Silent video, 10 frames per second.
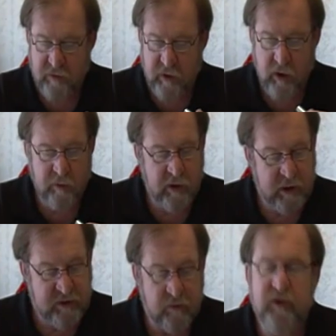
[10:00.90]
Everything you
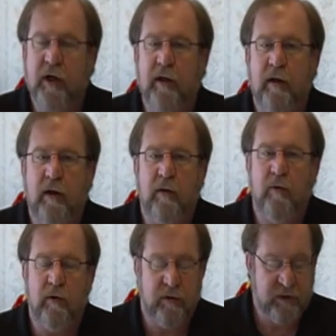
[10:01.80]
buy is from China
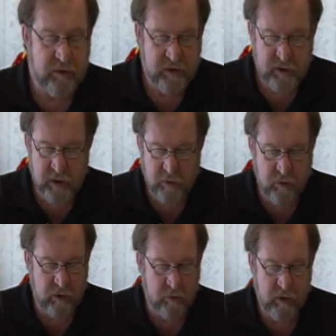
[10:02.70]
anymore. So this is
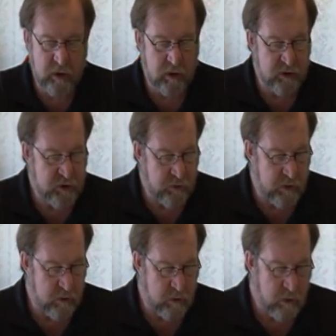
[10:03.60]
not really a big
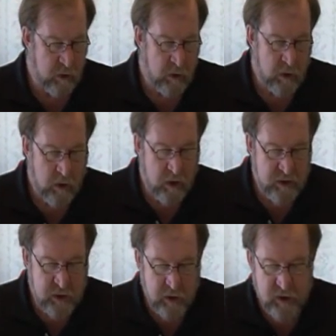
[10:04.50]
issue here.
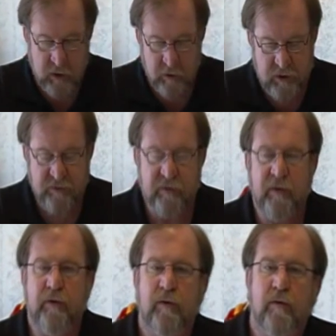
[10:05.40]
Is it
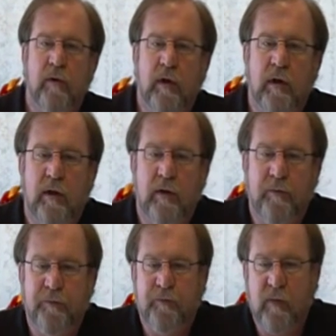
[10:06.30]
exclusive
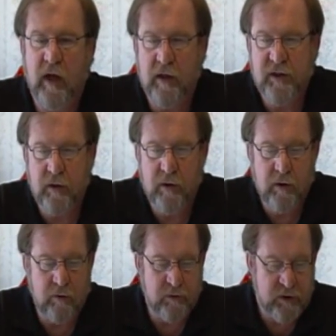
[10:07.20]
to Axton
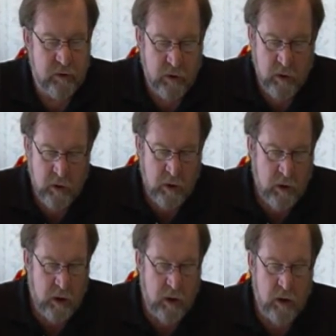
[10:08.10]
Hughes?
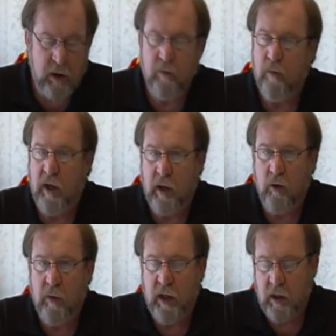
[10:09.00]
It
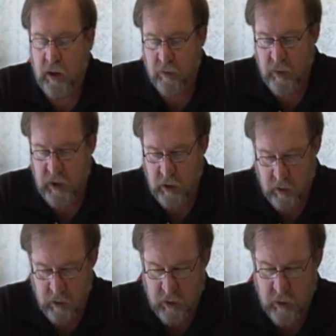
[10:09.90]
may or may not
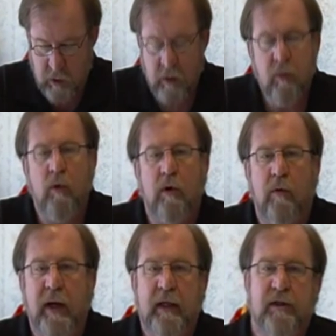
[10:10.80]
be.
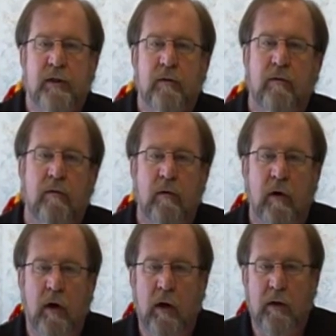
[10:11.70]
Import rights
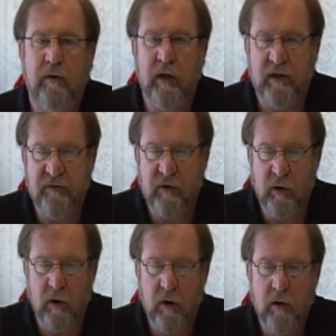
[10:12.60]
on the
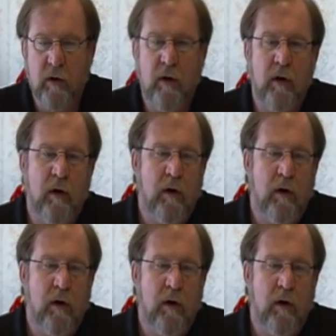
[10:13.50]
SVR.